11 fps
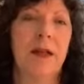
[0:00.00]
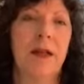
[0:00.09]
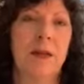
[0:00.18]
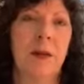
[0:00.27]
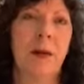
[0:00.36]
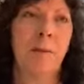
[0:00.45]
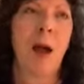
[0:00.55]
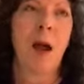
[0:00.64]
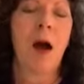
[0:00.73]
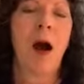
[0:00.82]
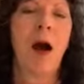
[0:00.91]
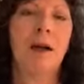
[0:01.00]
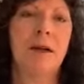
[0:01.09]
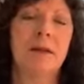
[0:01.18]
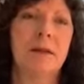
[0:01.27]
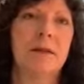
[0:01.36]
So in my
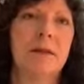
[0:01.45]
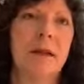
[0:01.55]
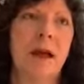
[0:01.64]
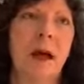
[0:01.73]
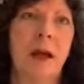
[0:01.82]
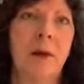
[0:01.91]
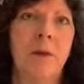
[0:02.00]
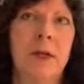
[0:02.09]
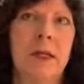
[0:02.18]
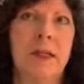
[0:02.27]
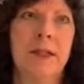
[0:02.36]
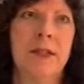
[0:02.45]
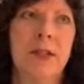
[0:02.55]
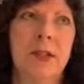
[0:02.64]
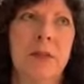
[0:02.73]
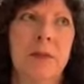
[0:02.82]
heart, I wanted
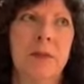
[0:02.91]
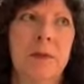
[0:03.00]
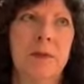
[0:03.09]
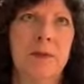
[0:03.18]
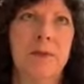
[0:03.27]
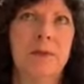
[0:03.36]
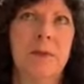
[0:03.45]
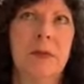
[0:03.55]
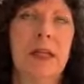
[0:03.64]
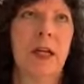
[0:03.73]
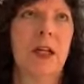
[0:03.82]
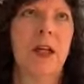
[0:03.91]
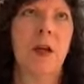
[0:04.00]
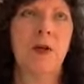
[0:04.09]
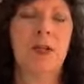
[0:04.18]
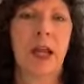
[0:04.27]
to get a
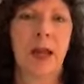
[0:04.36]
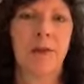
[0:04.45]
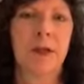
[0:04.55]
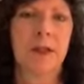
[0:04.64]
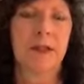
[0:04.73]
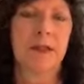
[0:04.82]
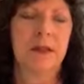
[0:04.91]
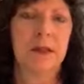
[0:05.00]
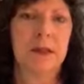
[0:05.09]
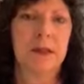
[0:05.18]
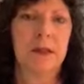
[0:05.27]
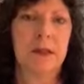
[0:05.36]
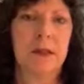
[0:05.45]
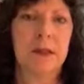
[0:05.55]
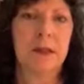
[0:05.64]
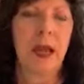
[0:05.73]
huge canvas
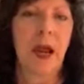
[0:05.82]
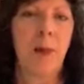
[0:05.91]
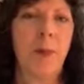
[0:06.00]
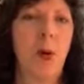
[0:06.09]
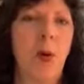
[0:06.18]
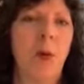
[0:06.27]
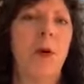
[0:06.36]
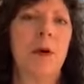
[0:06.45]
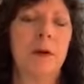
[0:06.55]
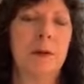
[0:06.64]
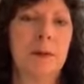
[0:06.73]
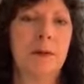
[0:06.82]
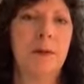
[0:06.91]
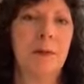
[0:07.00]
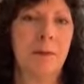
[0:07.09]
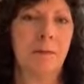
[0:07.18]
and pour
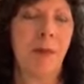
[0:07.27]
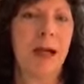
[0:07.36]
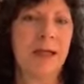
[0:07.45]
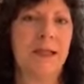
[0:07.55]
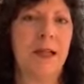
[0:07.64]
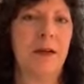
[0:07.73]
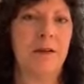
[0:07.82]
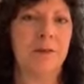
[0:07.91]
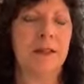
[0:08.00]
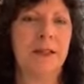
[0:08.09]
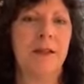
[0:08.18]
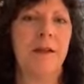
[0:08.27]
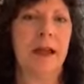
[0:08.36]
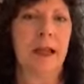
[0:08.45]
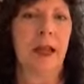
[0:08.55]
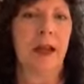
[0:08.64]
myself into
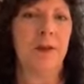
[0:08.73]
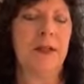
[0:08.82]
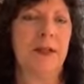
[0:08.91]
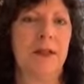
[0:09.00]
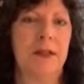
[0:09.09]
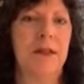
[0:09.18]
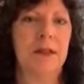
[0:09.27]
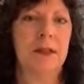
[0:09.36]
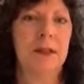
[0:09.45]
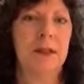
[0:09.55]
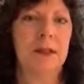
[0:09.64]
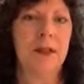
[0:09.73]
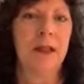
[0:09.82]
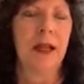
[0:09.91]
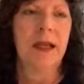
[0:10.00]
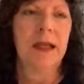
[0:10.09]
that canvas
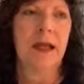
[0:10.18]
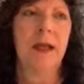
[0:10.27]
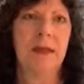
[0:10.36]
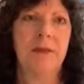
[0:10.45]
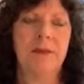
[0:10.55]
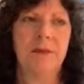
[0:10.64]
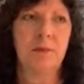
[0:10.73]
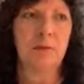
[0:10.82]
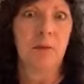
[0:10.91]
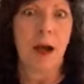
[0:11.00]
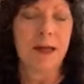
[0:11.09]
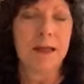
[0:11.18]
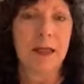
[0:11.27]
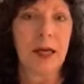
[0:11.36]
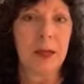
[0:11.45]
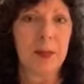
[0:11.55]
and kind of rise
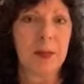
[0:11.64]
up,